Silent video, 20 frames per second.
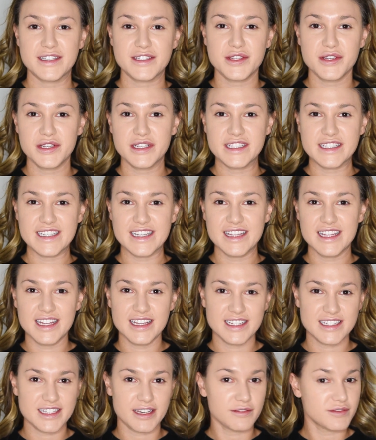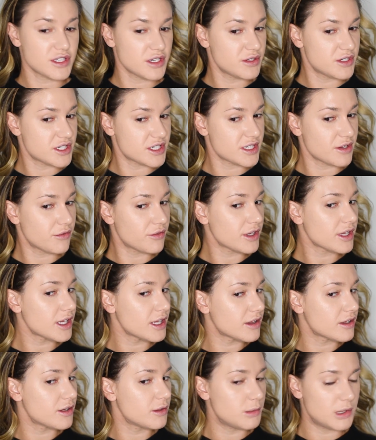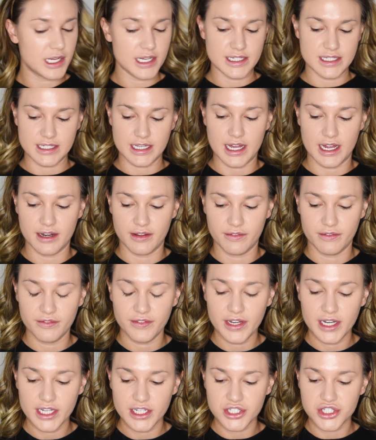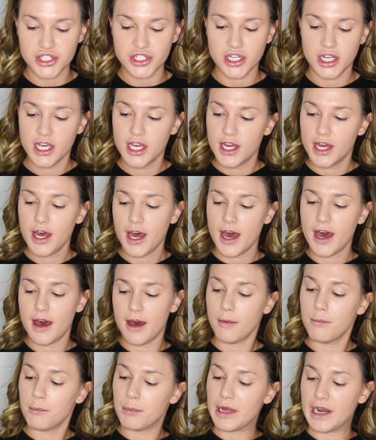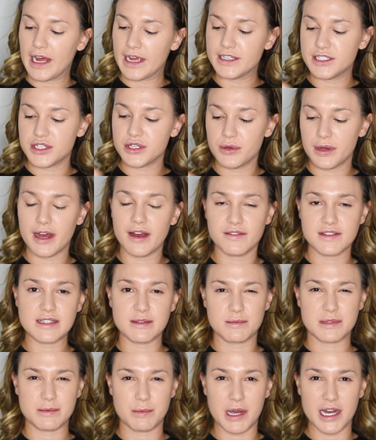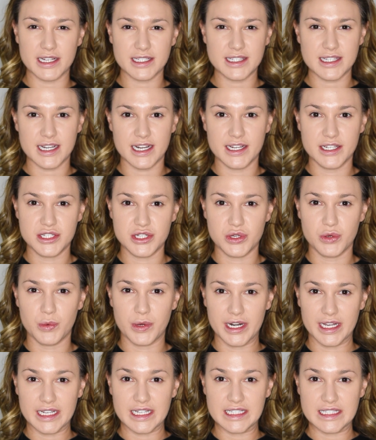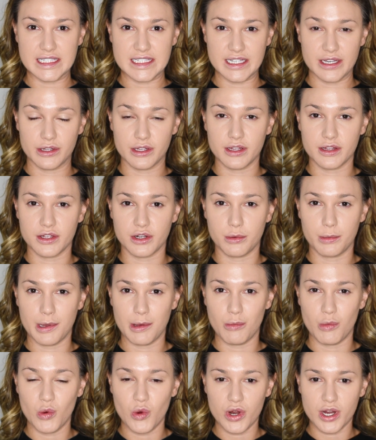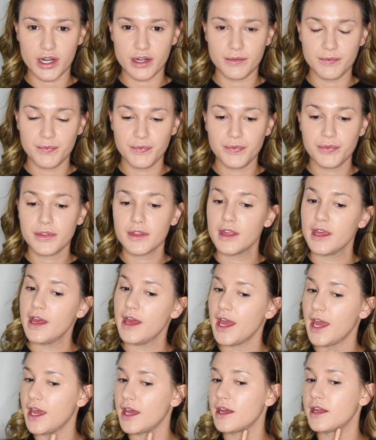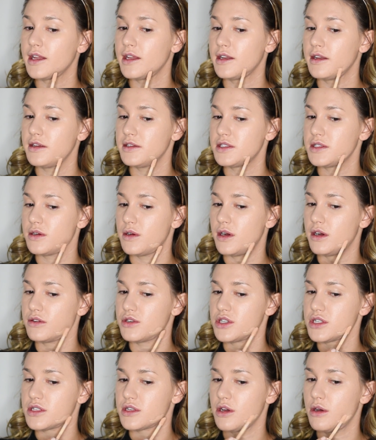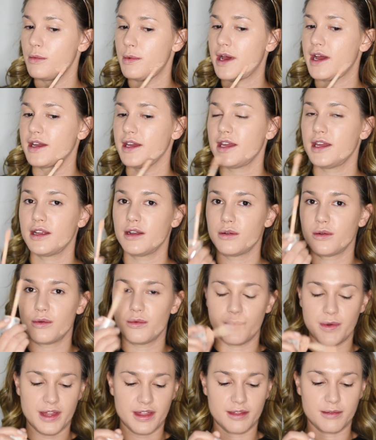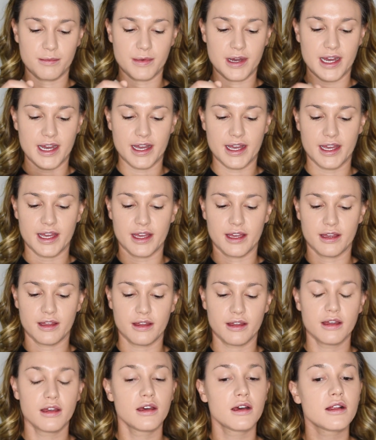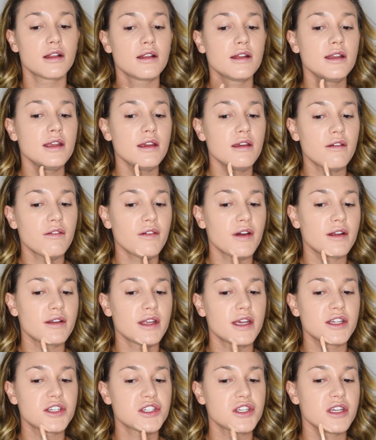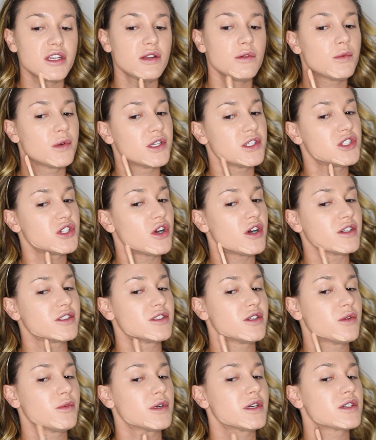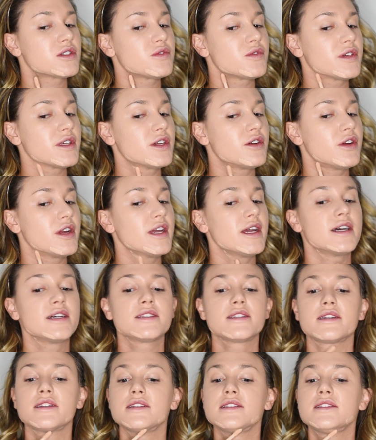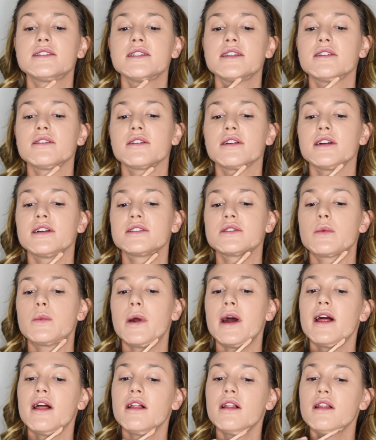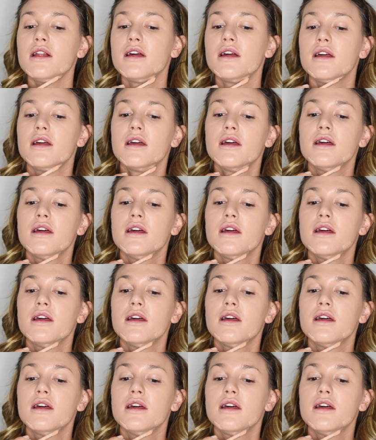So you can see that this gives you just a really luminous kind of finish, um, but I do have some spots that I do want to conceal a little bit more. And so I'll just go back in with my Clinique foundation, which also works really great as a concealer as well.